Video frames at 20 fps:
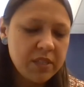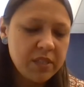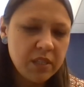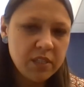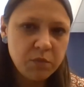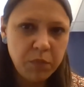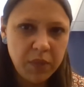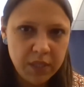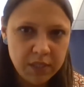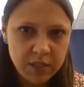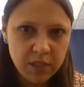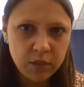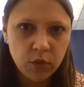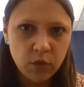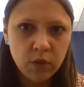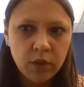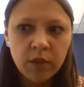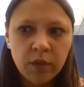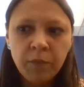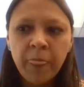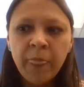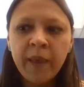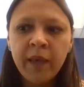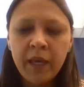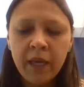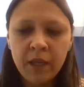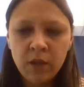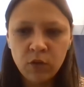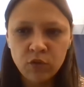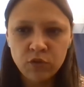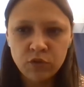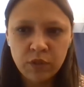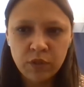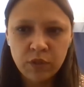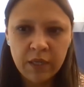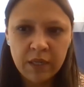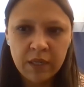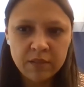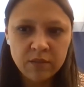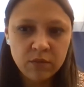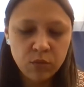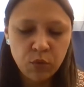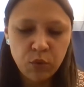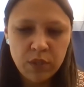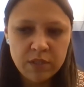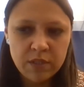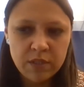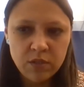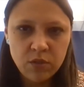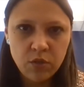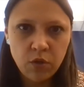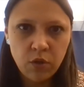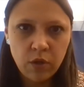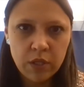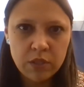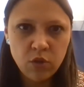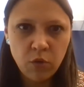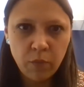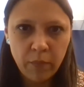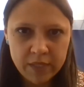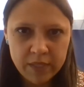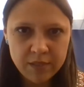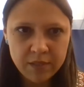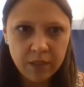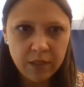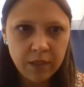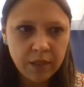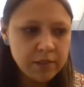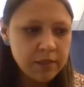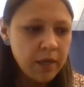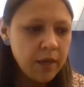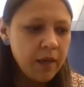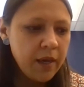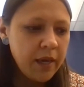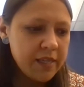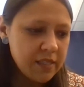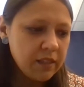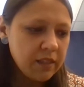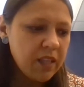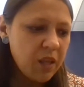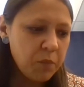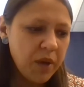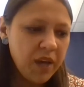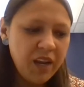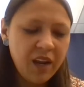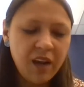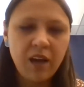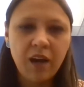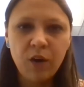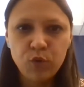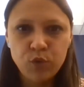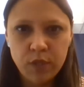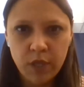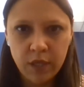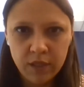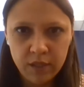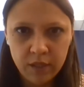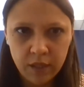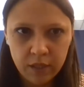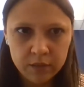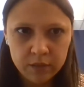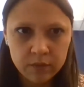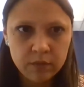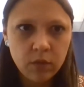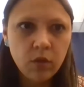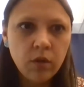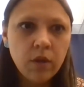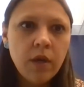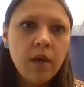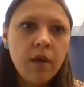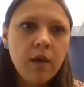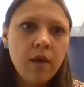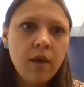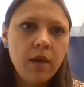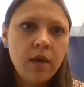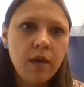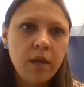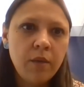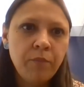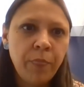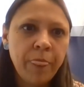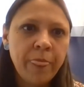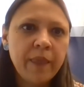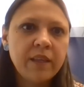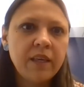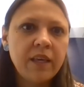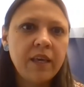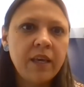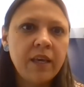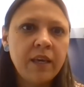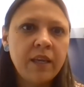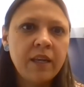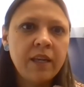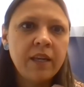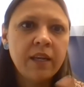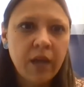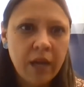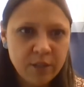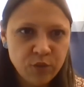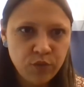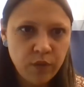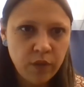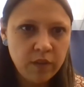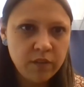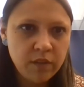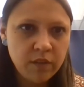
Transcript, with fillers: international law of human rights, and is a more explicit debate in domestic jurisdiction is causality.